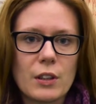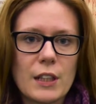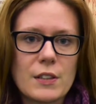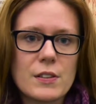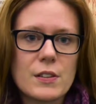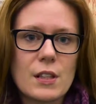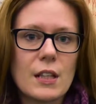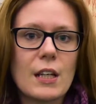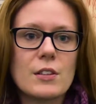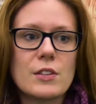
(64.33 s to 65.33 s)
lands,
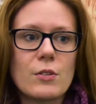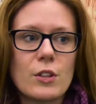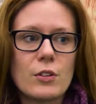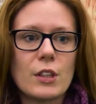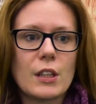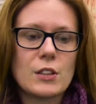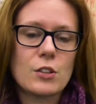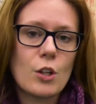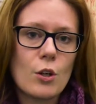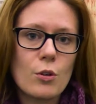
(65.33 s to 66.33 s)
again, so that you can get to
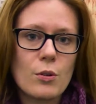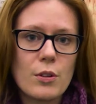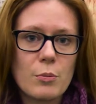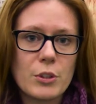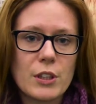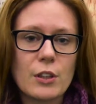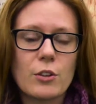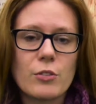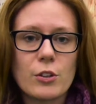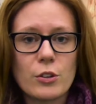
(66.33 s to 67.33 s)
know the
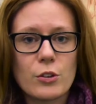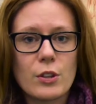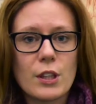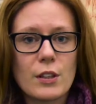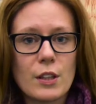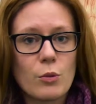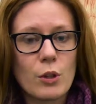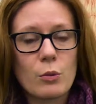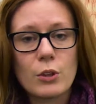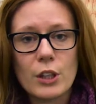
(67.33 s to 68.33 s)
particular federal unit that you
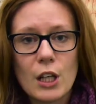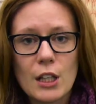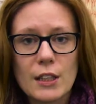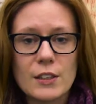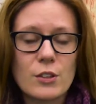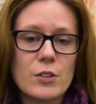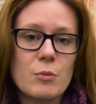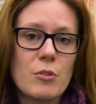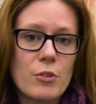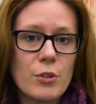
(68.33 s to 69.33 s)
want to work on, get to know
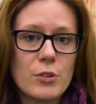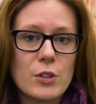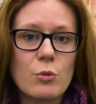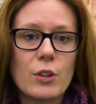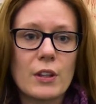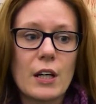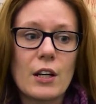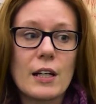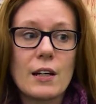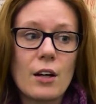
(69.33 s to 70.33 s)
some of the folks that work
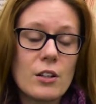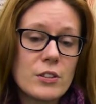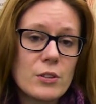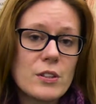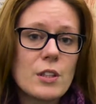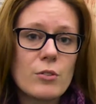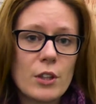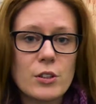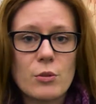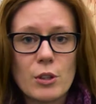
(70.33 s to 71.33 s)
there, and also see if you
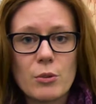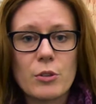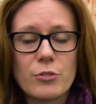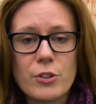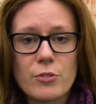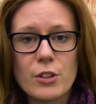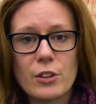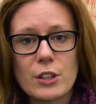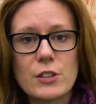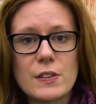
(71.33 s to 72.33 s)
actually want to work for the
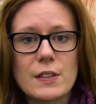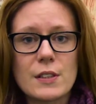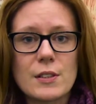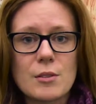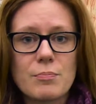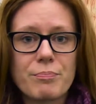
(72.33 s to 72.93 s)
federal agencies.